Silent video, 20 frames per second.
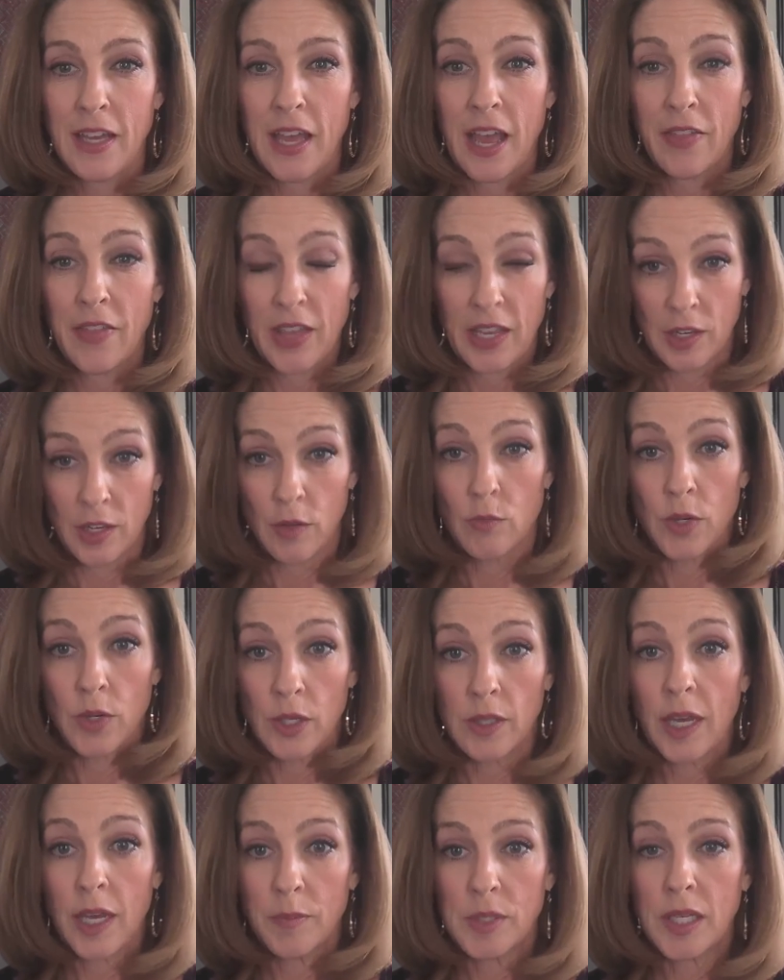And they get
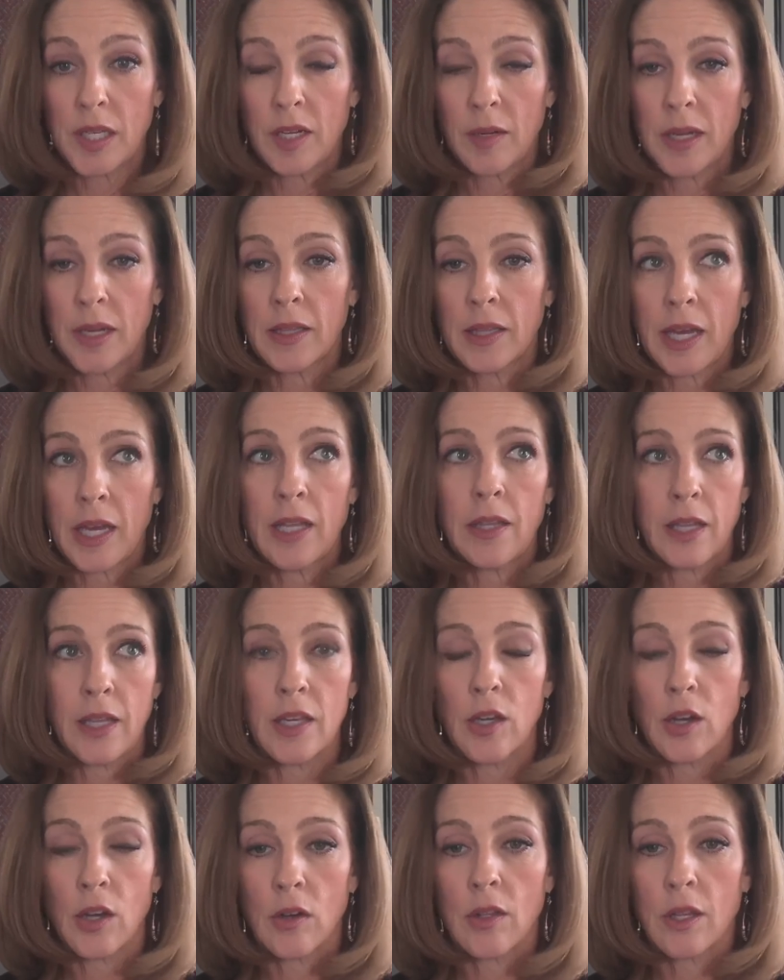really upset about that and they
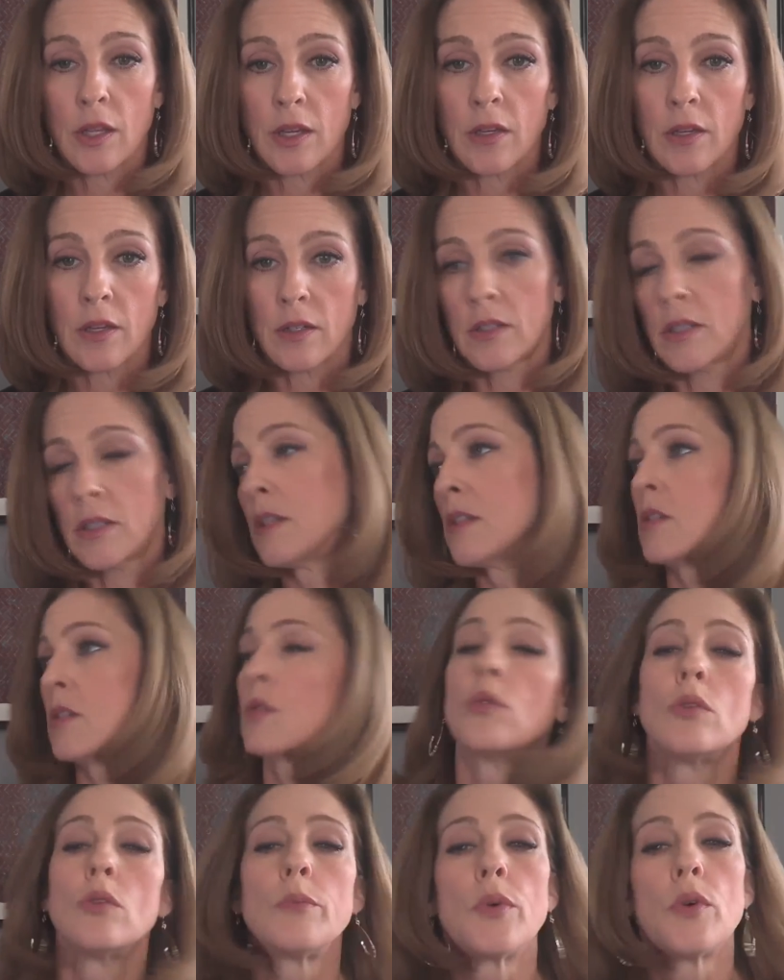go to the
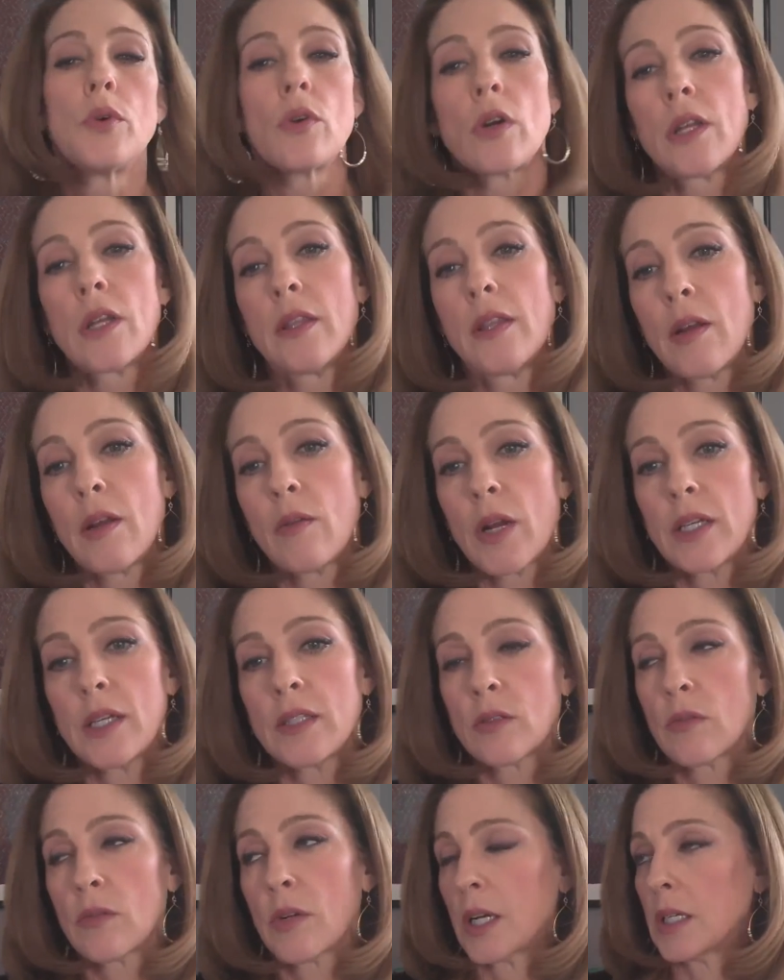school board and they raise
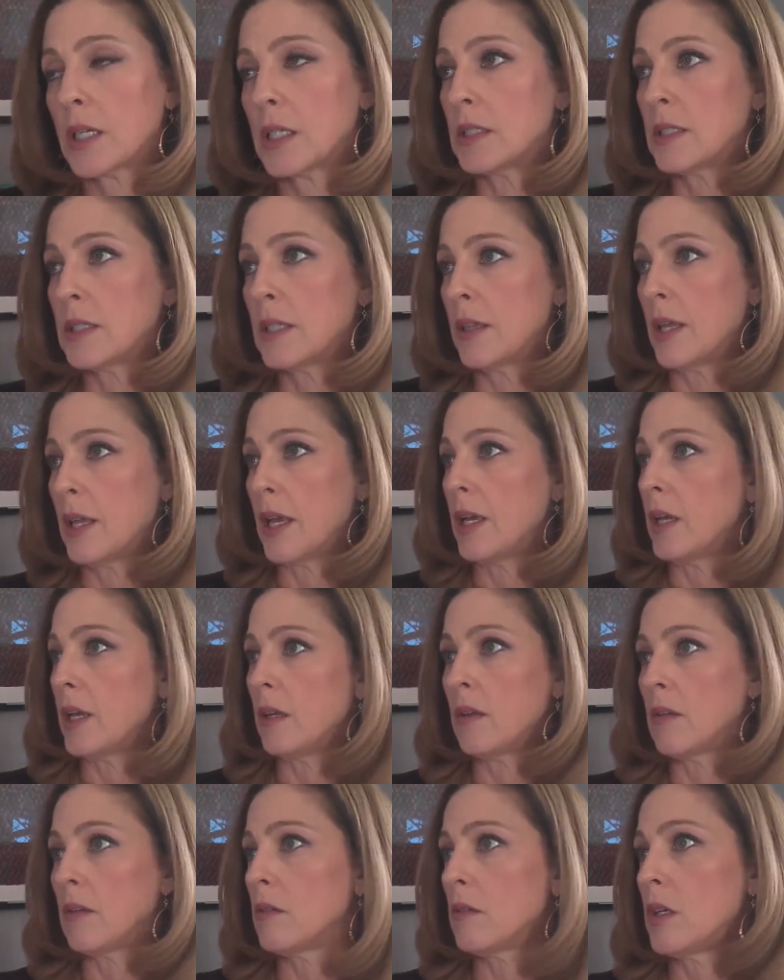a ruckus and
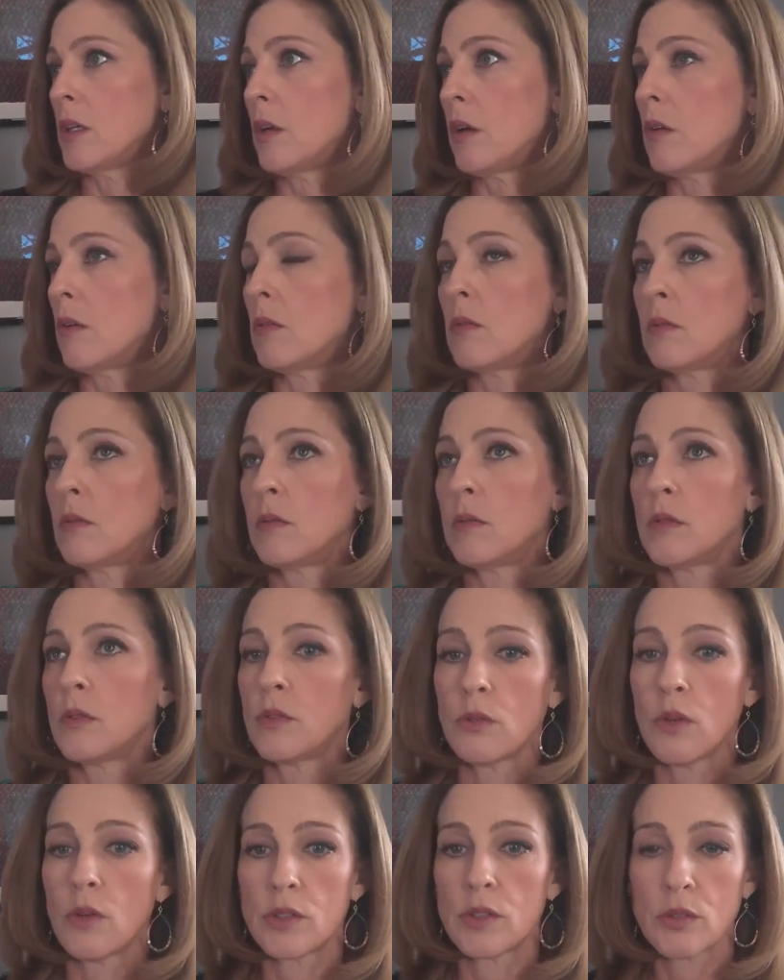they,
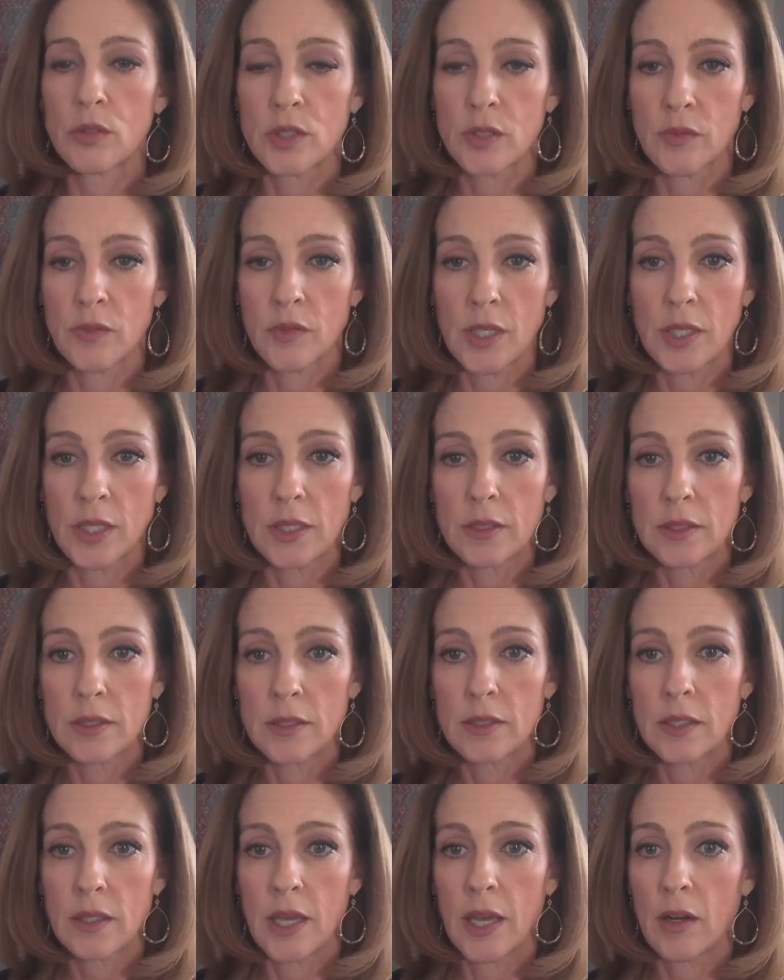do all sorts of
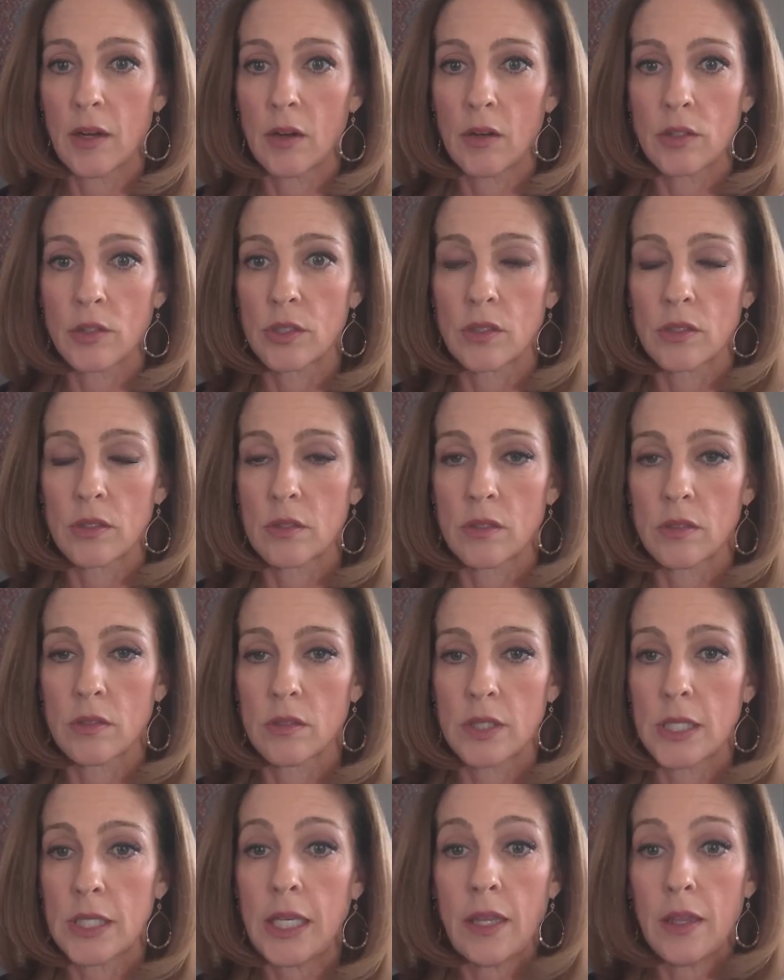things and are just
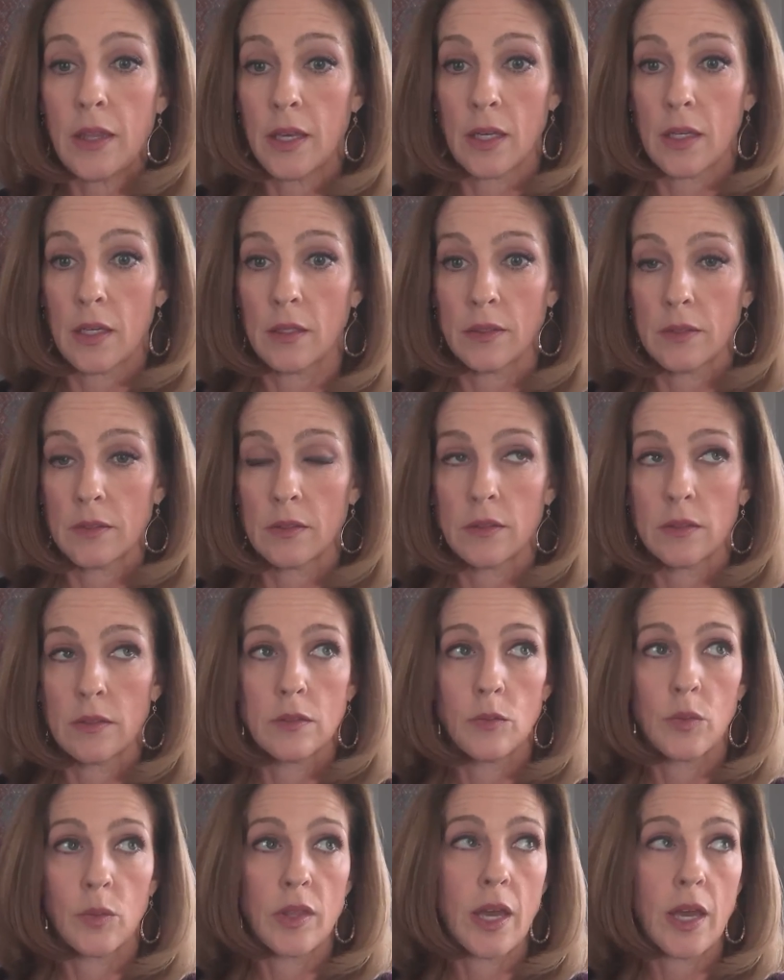seething
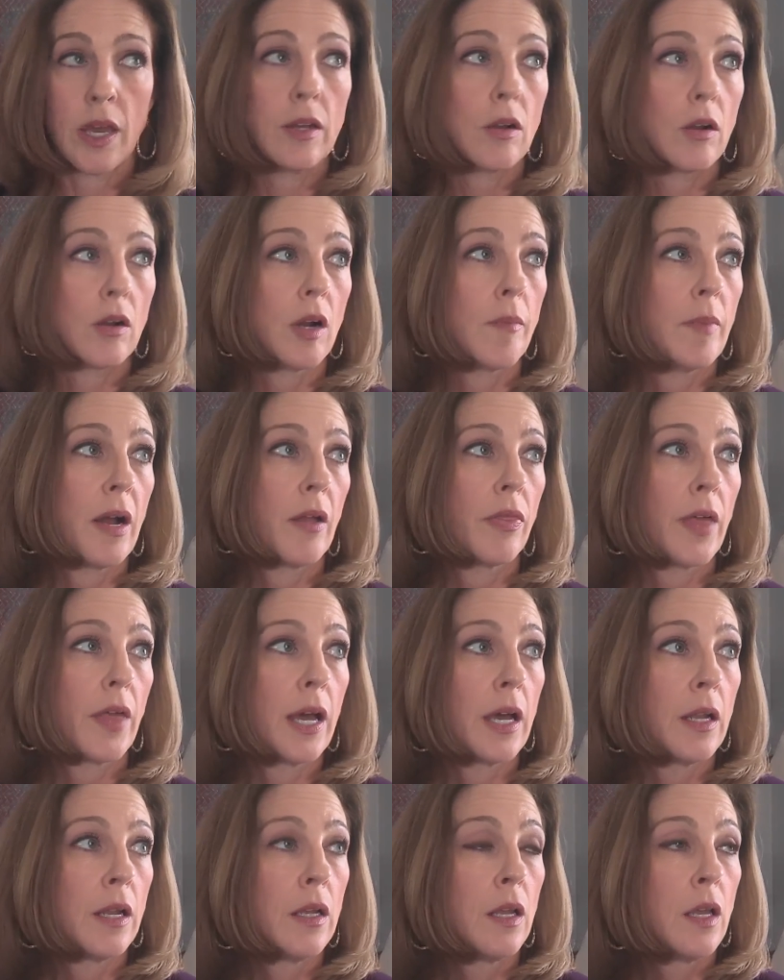with anger about
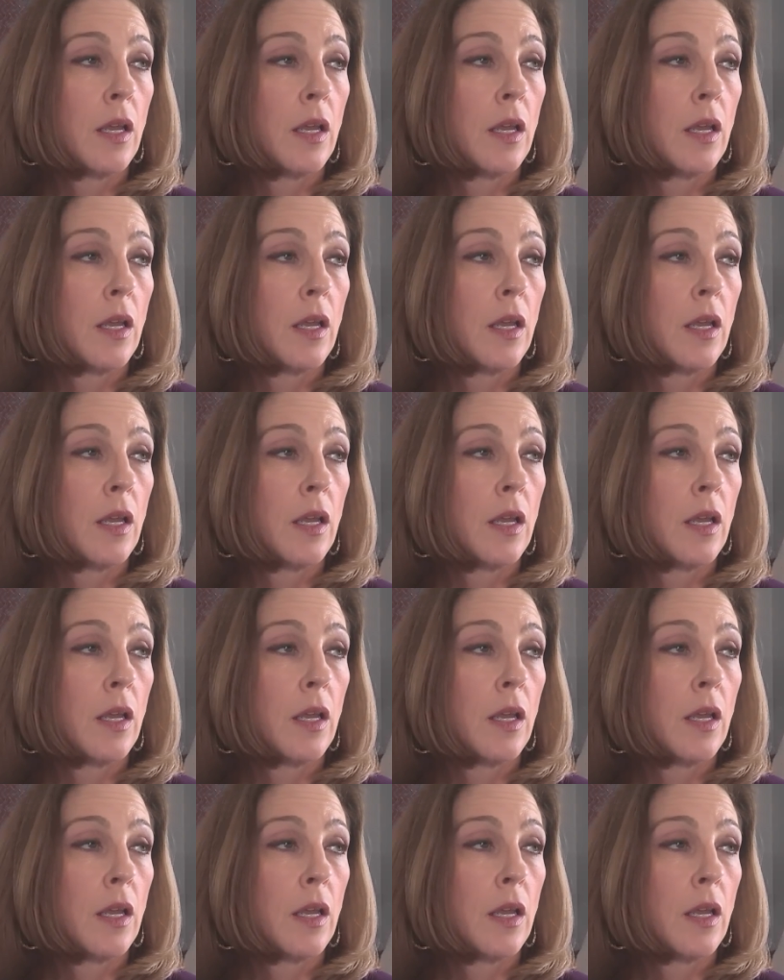that.